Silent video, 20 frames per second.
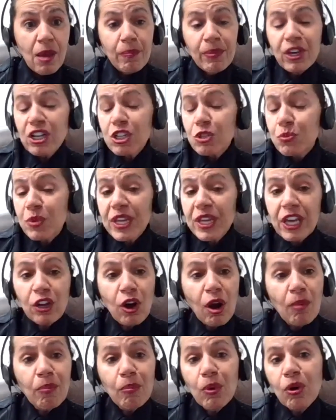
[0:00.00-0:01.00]
because we get
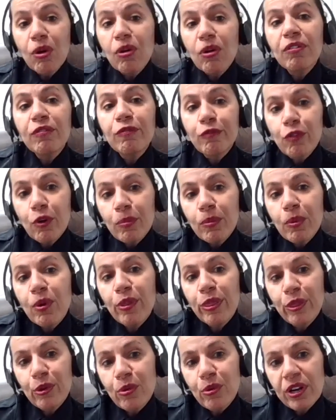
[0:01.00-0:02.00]
our moral and formal
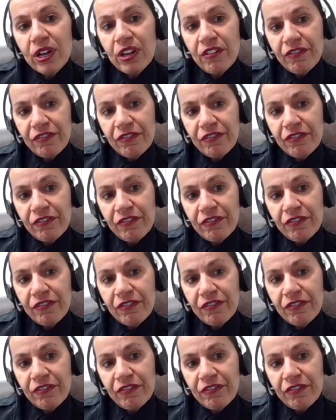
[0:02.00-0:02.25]
authority